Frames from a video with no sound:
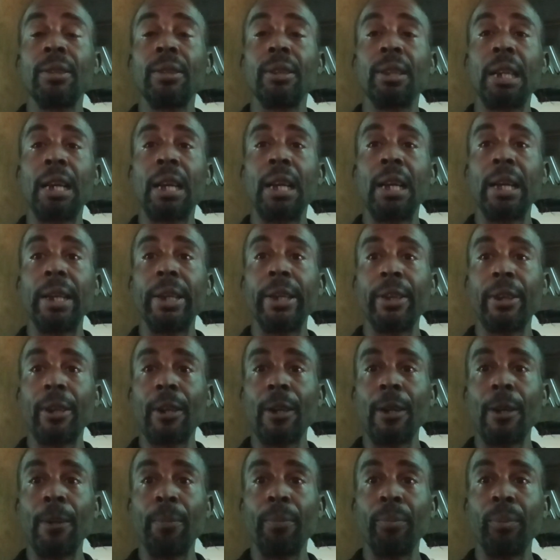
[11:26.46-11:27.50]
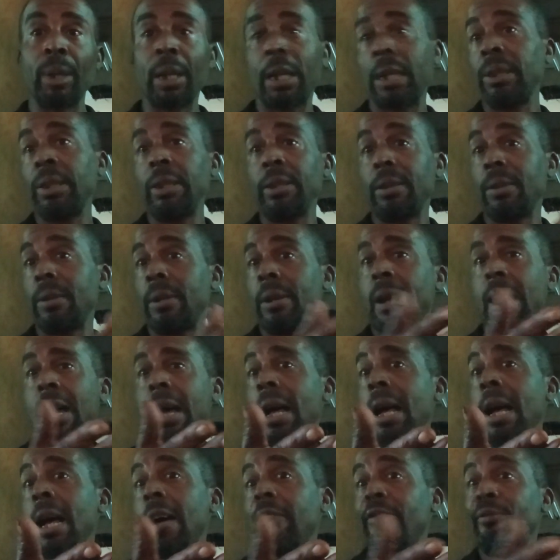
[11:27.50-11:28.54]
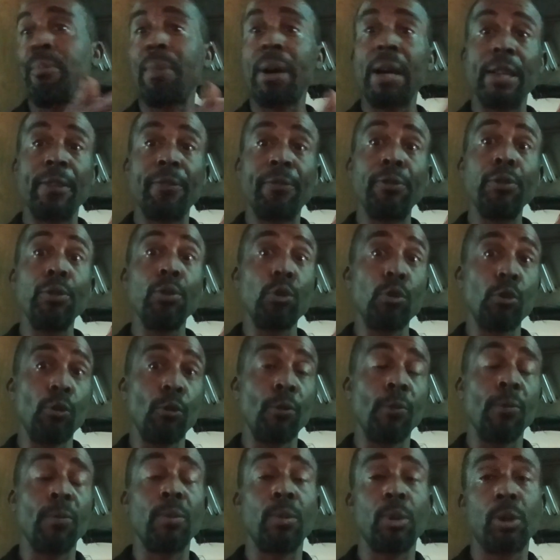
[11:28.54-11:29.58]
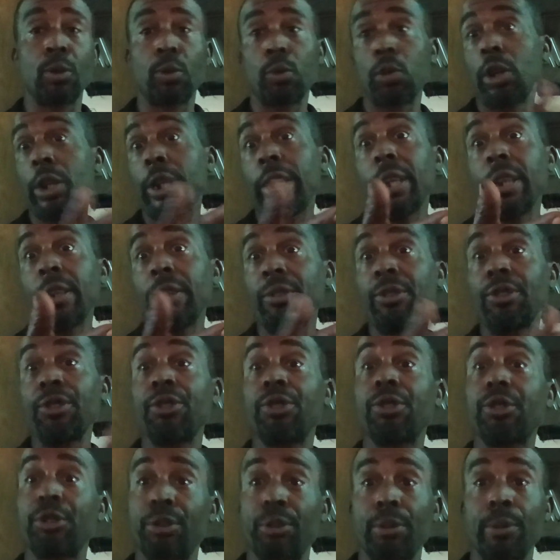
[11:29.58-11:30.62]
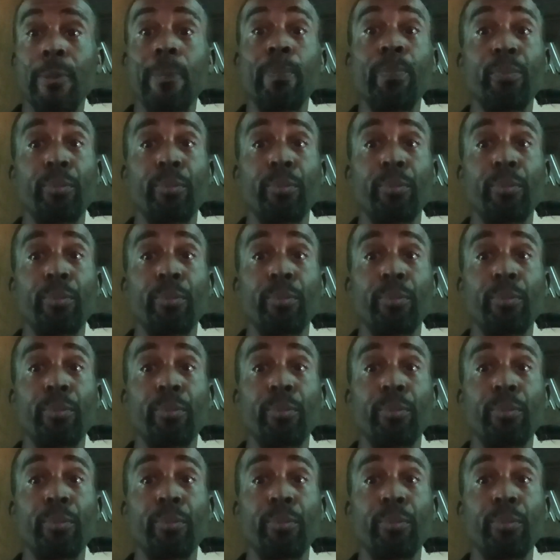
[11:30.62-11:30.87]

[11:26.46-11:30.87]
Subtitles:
And, I have my few run-ins